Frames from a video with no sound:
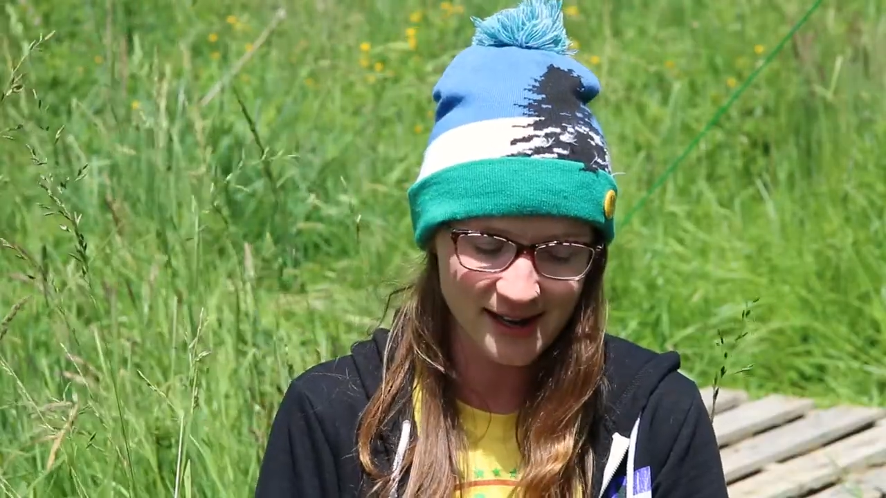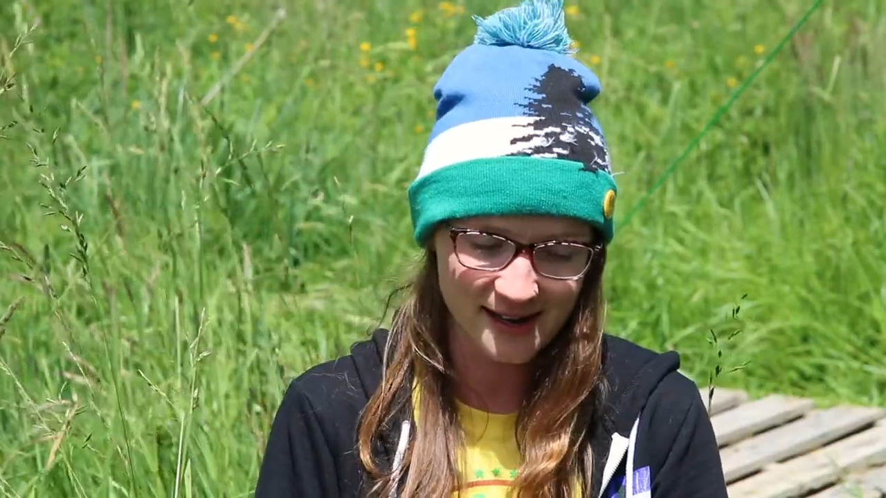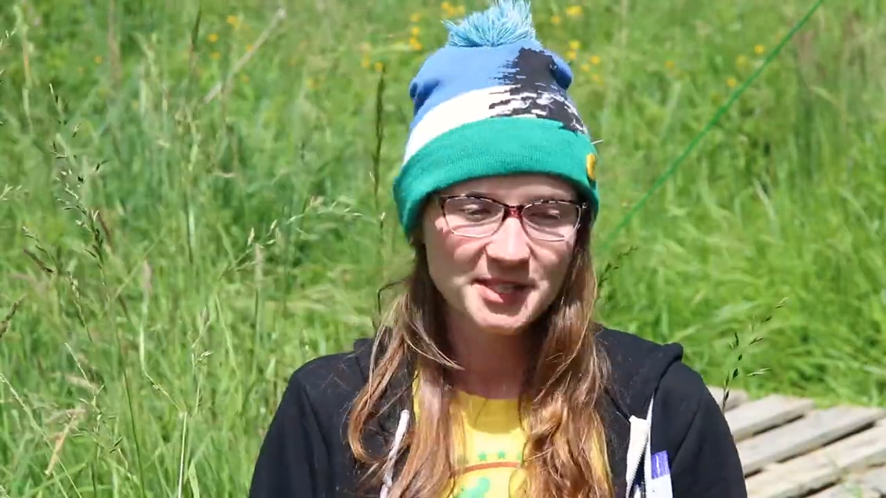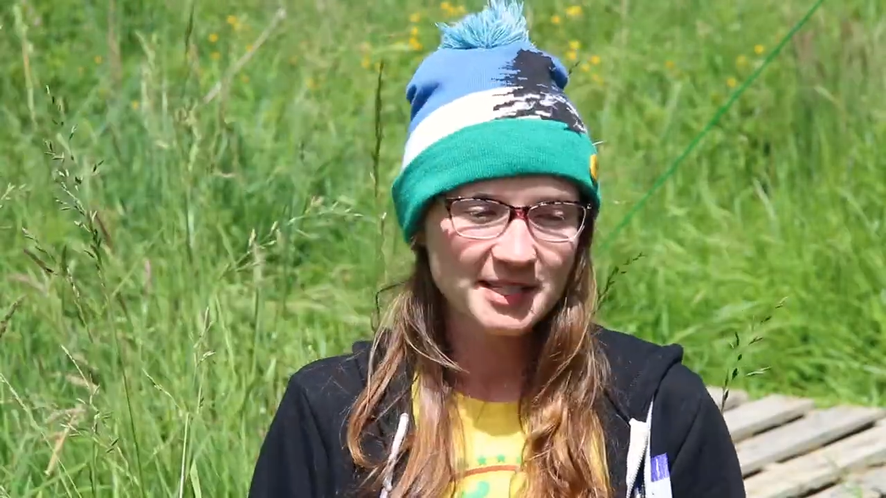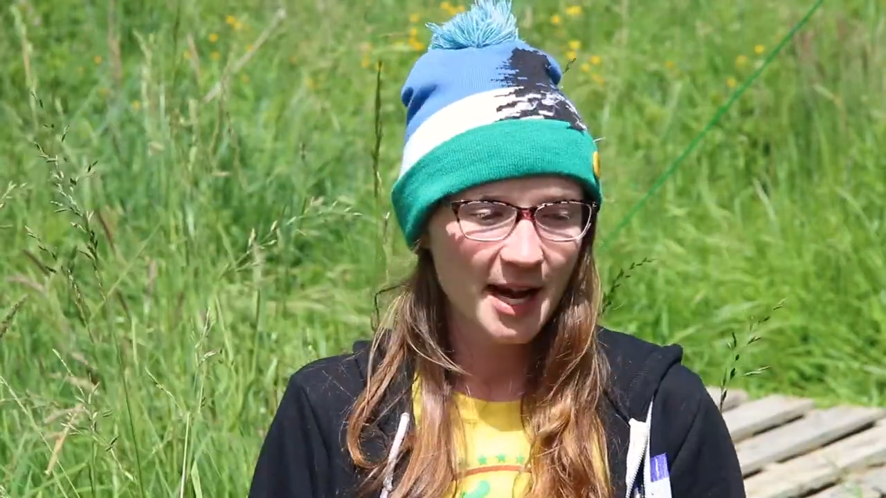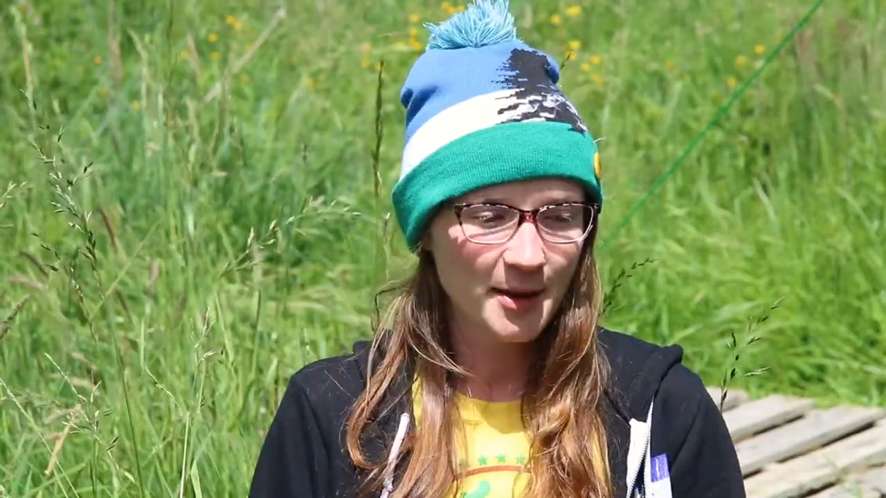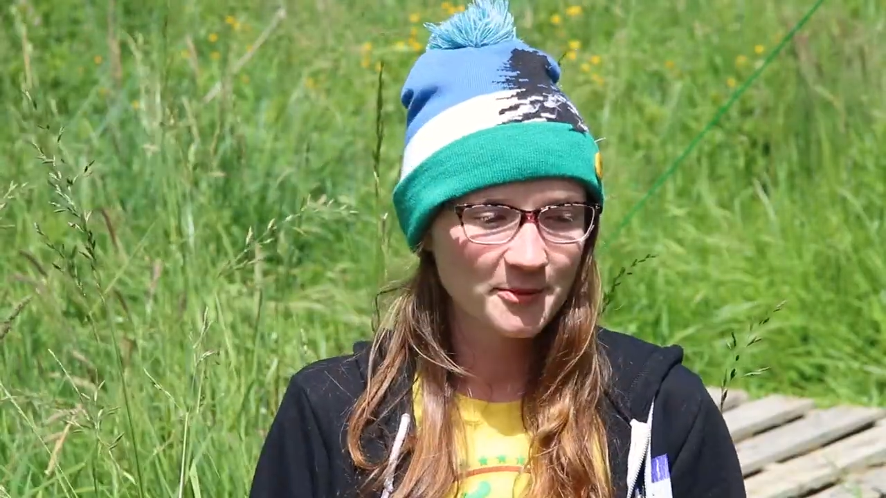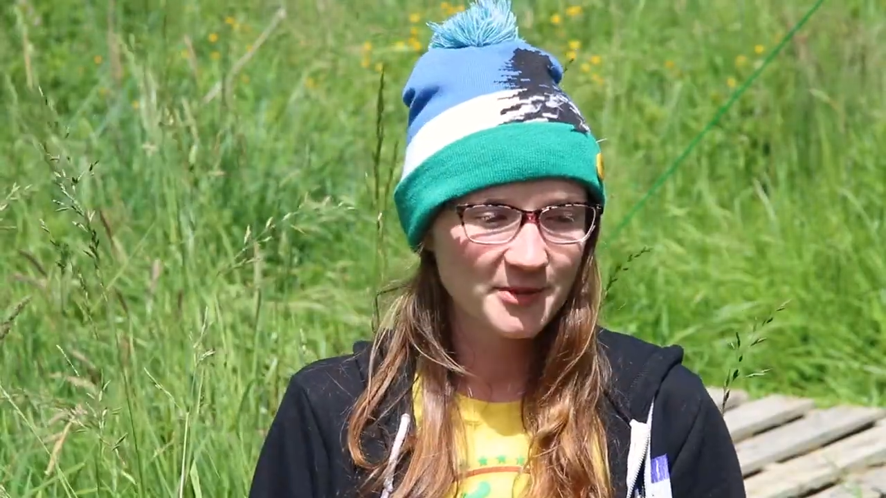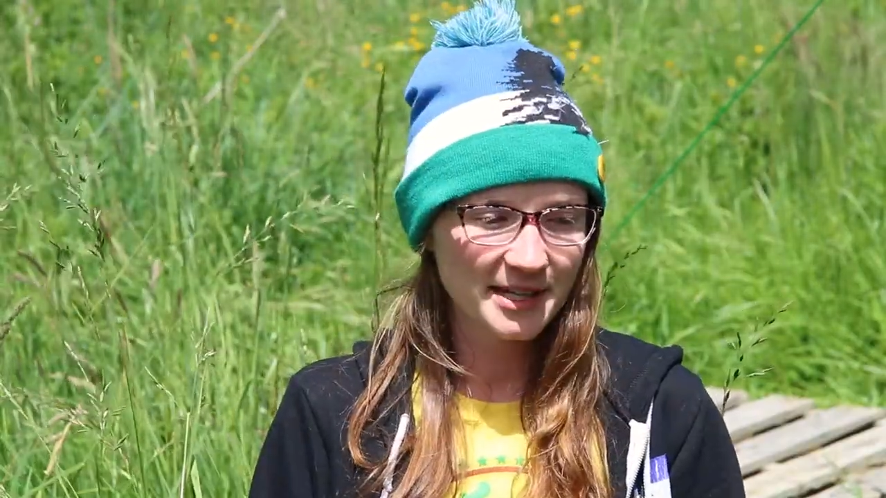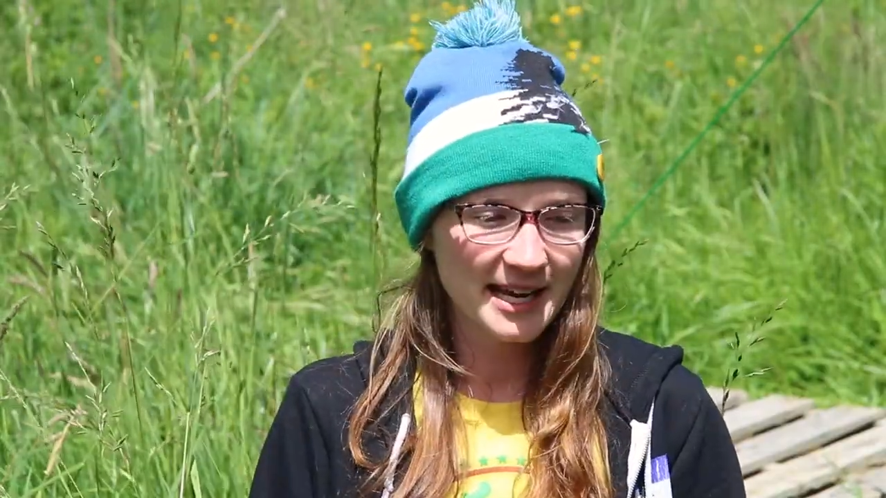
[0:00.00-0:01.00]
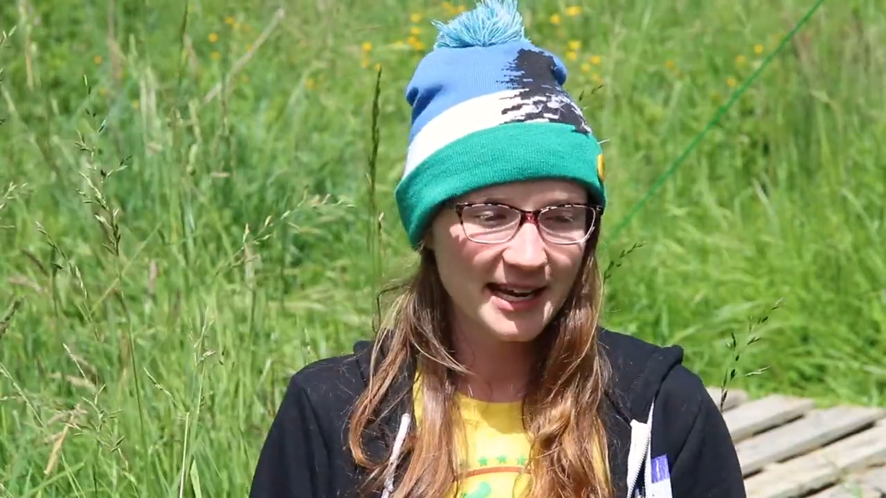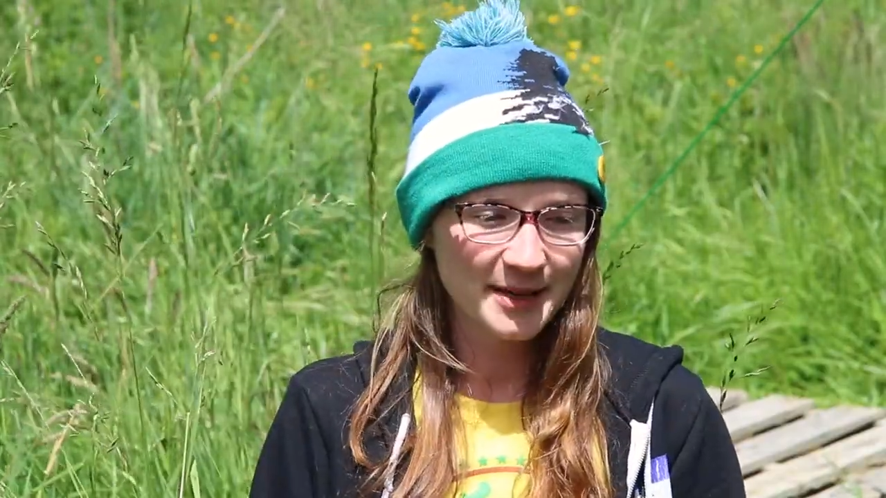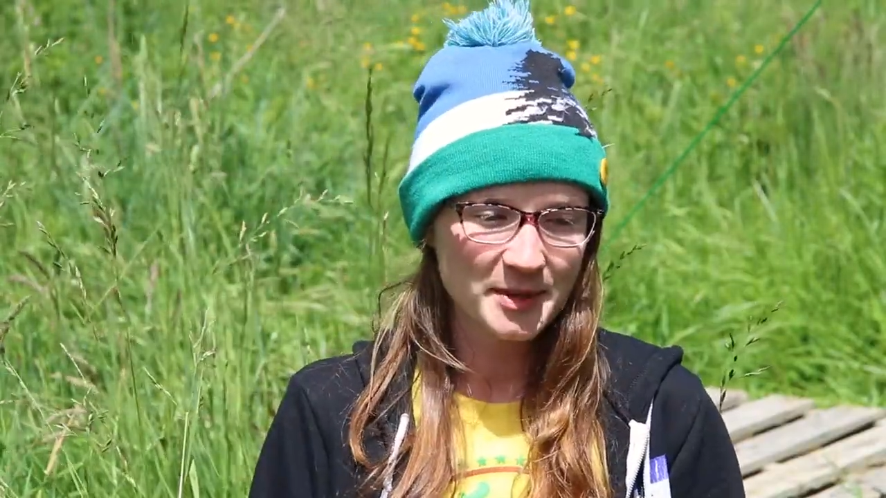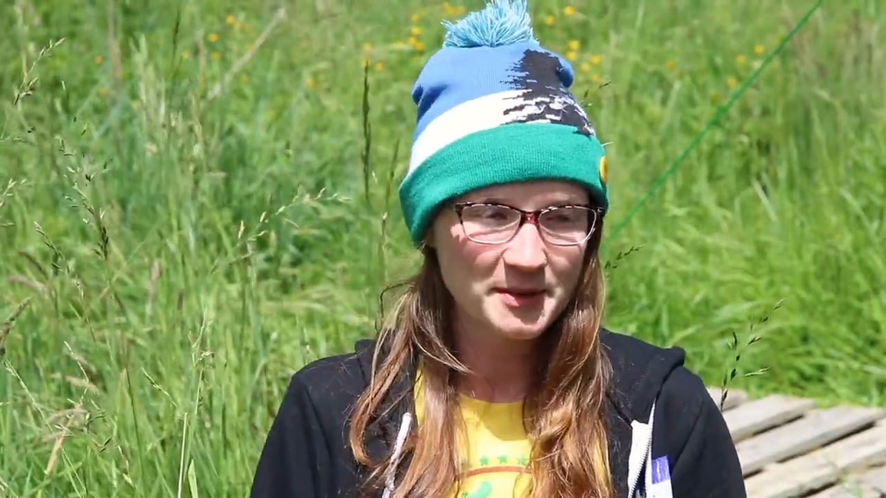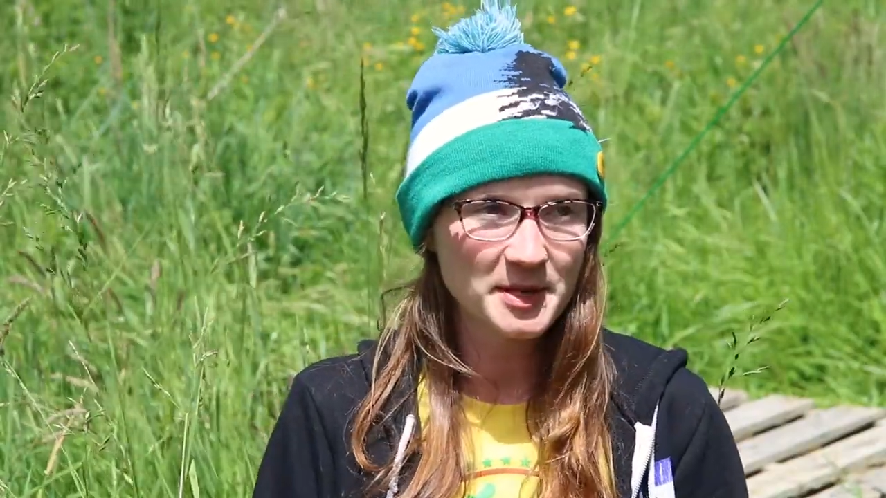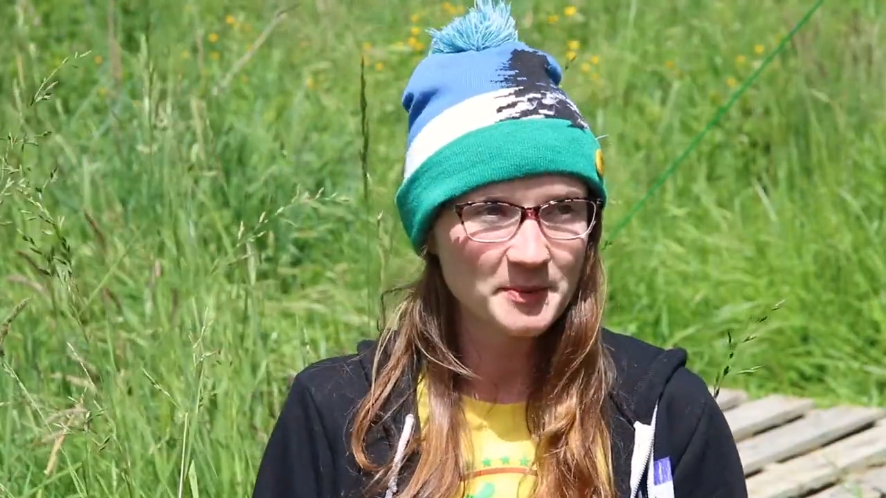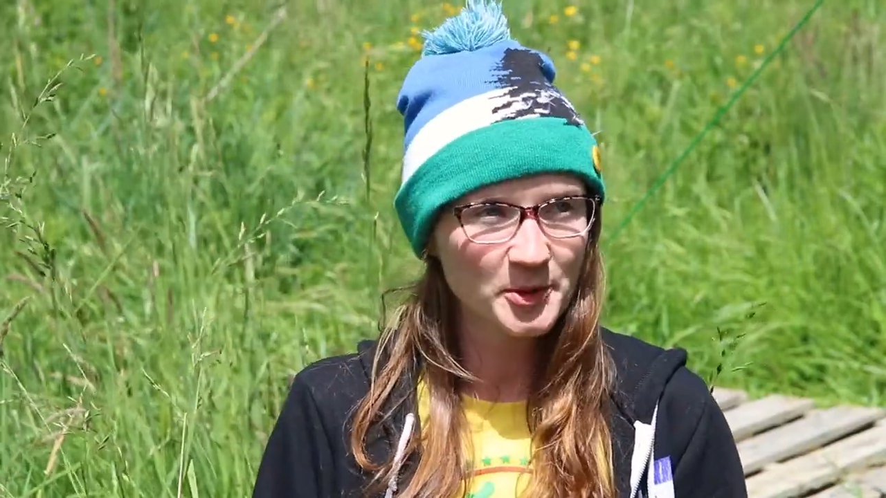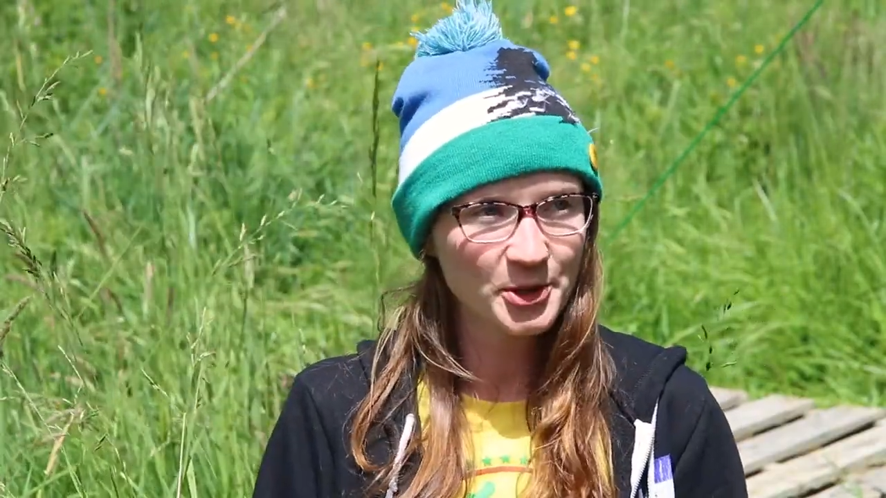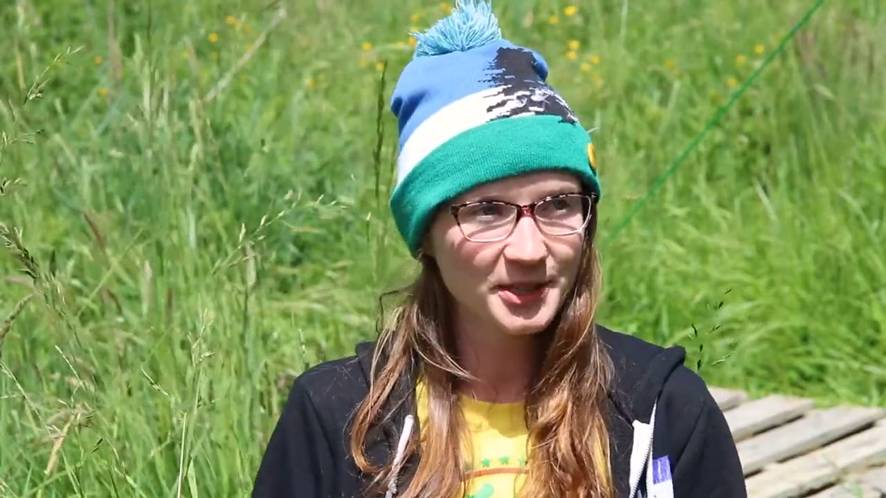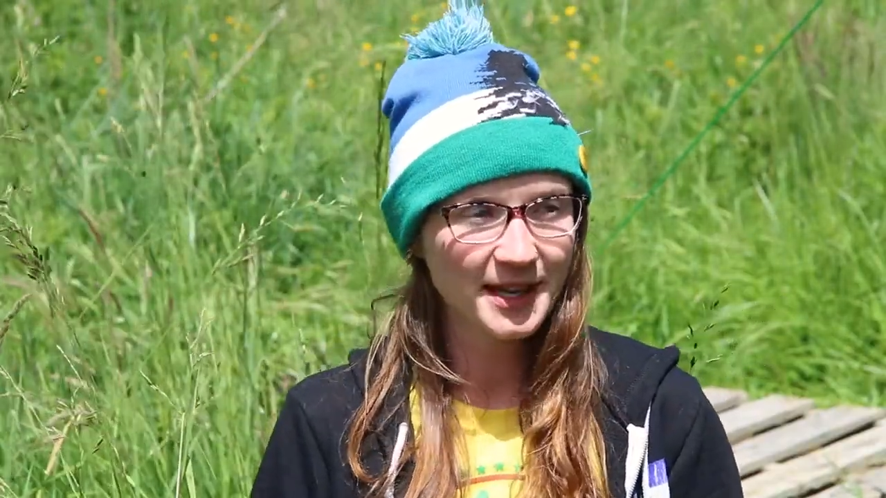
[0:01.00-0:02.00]
Most of the time when I meet
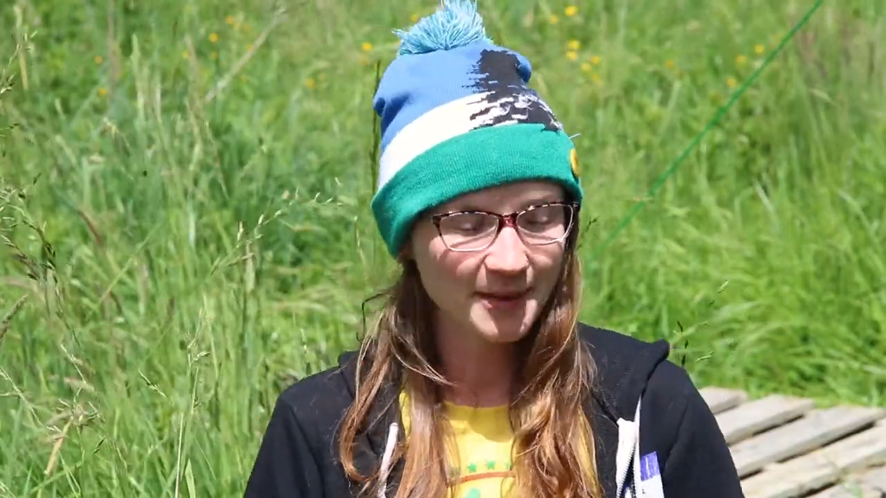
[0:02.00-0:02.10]
people and